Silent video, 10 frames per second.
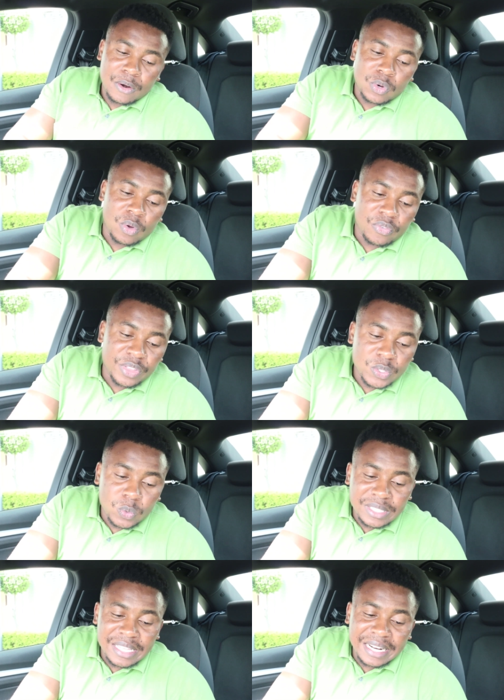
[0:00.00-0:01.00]
out of
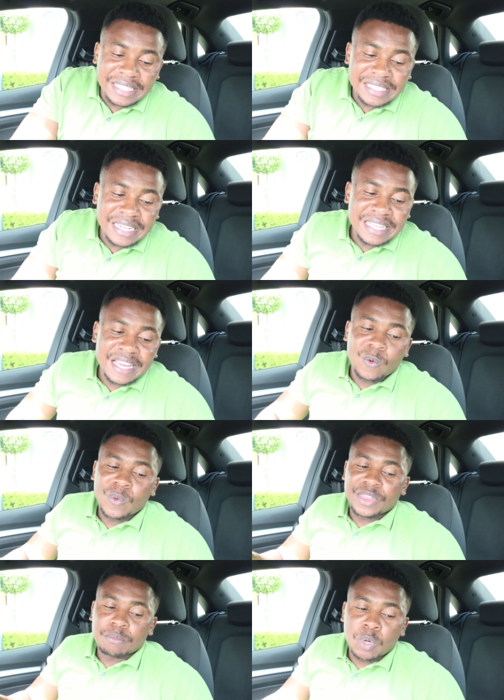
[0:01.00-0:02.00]
these ones that are listed here
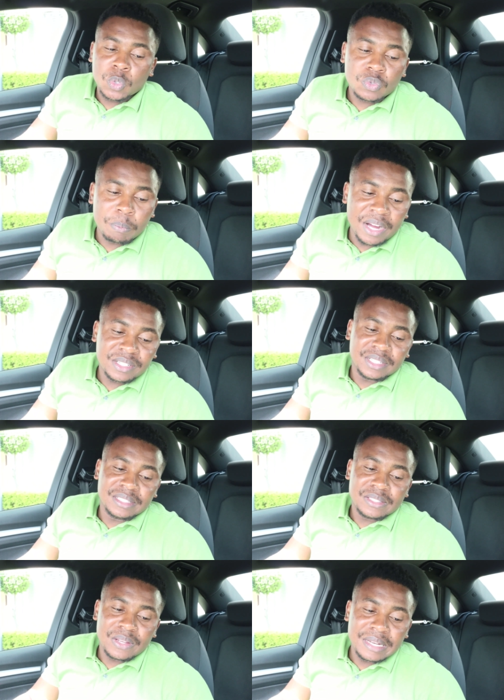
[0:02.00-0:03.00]
with most
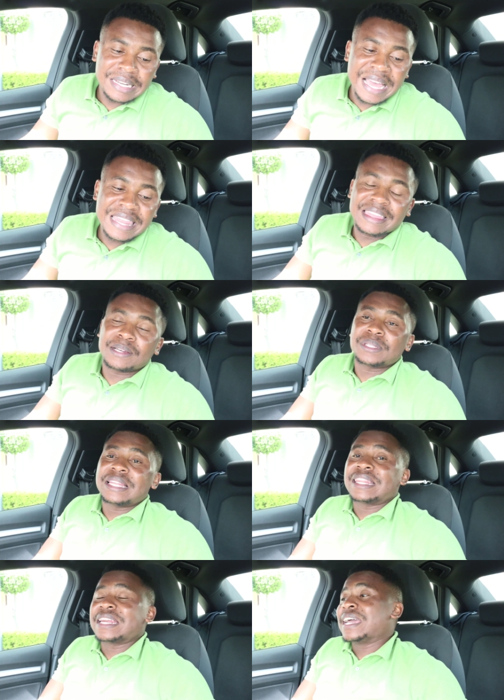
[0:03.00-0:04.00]
patents uh,
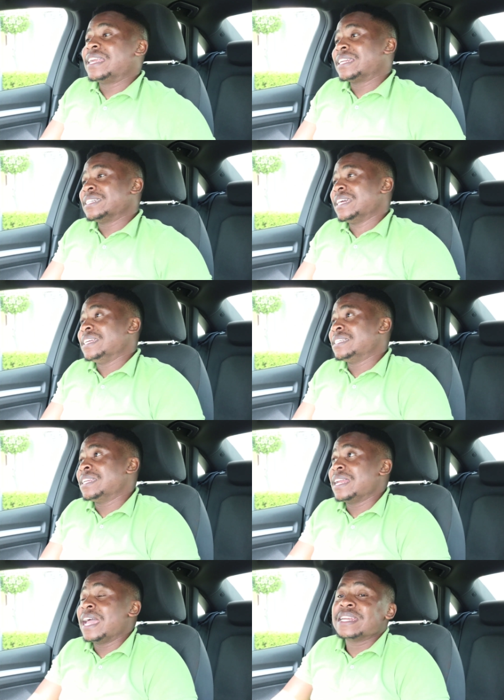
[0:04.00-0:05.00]

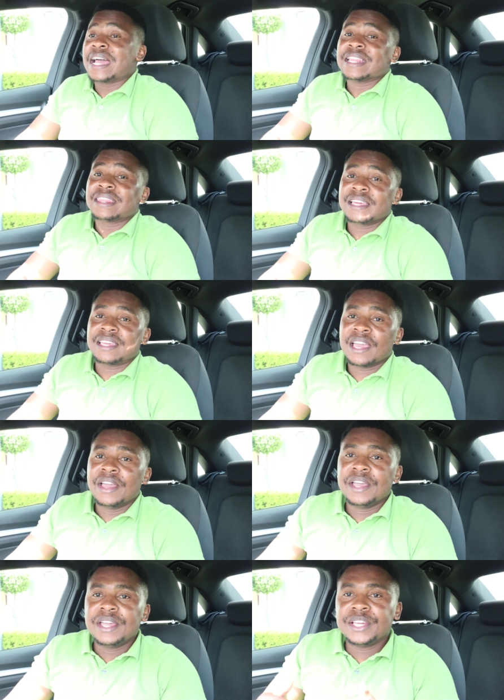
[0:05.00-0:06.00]
9,389 and I think
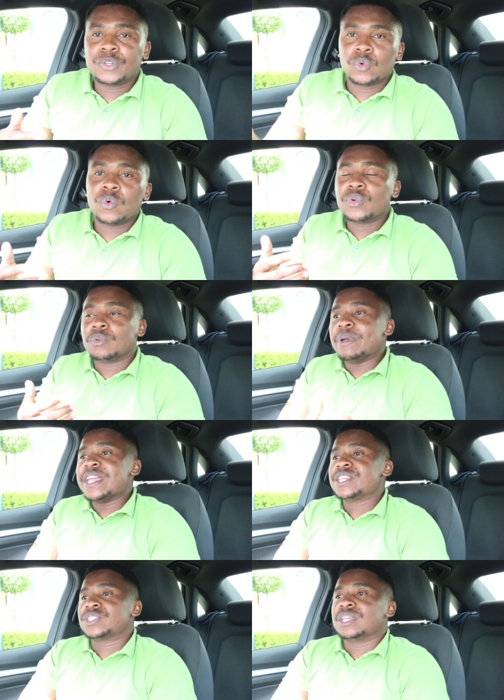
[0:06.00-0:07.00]
it would
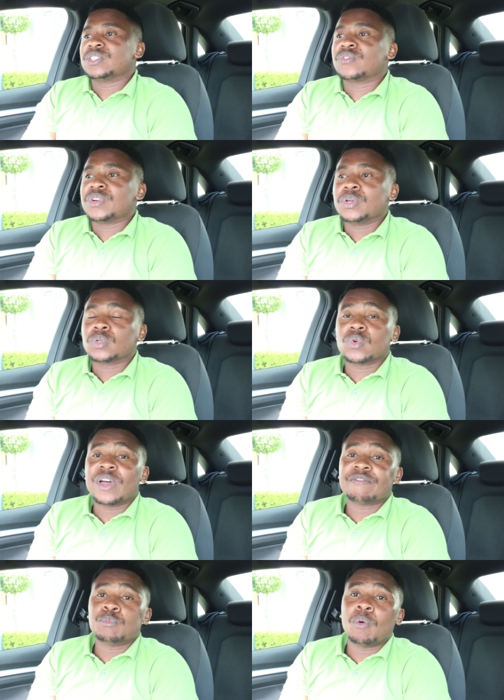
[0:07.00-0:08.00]
make sense for NIO to
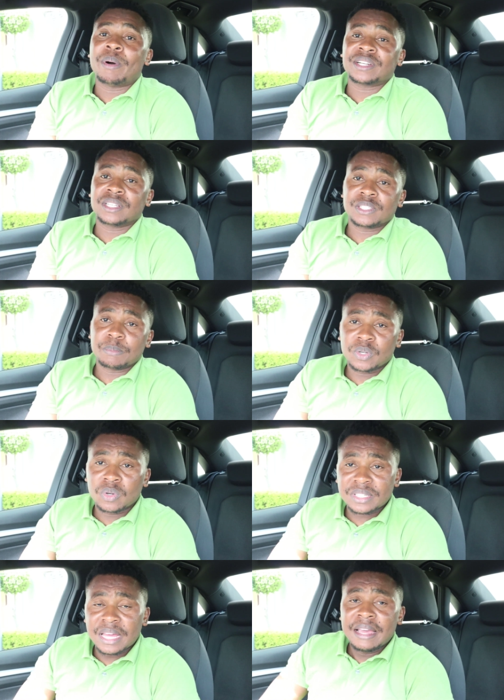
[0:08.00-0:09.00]
have more patents
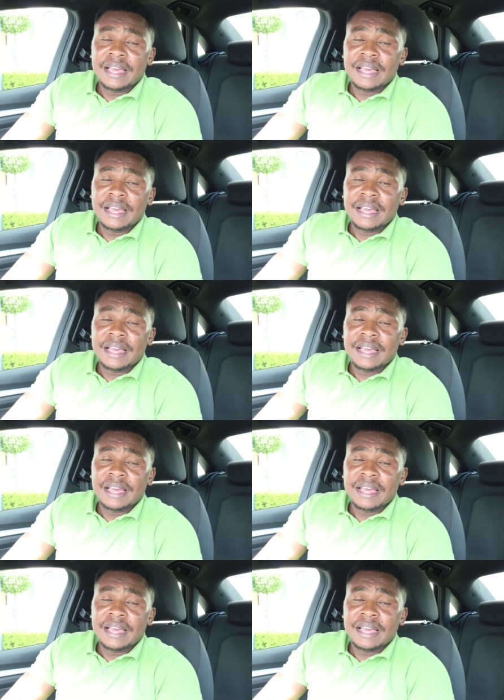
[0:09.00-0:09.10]
because